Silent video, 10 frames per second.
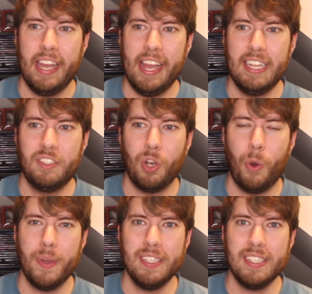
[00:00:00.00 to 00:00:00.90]
it's
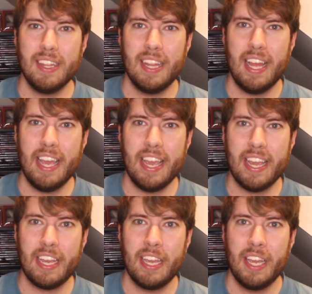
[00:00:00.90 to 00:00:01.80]
always
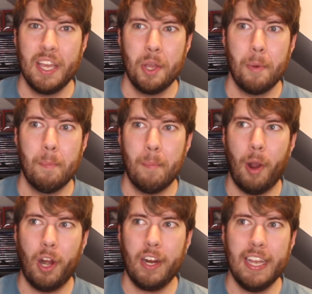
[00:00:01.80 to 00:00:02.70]
like
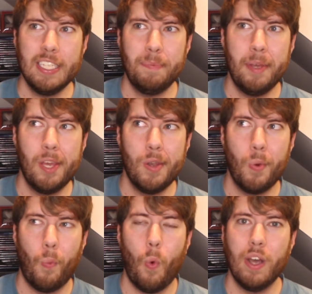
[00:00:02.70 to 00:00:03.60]
Mark has
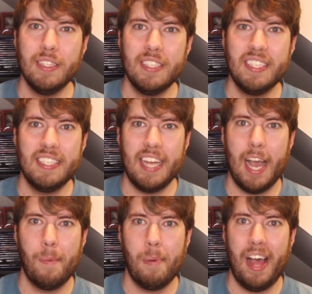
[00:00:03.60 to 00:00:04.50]
been one
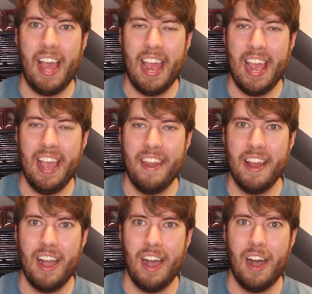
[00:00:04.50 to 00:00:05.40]
step
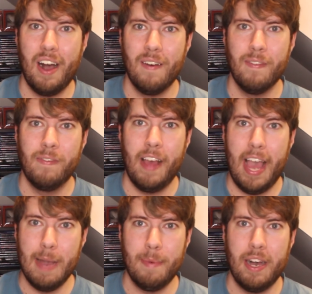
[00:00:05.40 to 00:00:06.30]
ahead of
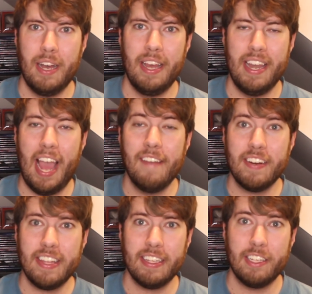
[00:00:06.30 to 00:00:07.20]
Emma and
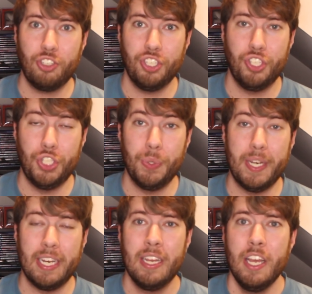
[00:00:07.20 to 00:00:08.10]
everything that she's
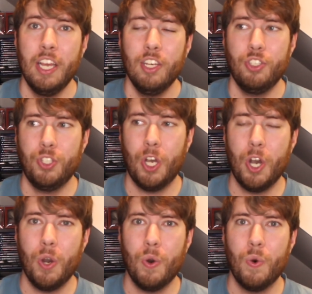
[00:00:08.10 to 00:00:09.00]
doing.
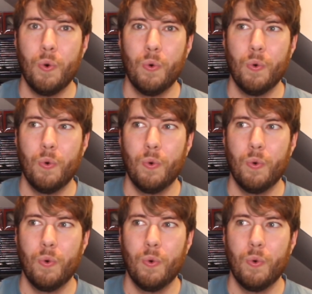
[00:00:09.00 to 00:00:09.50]
So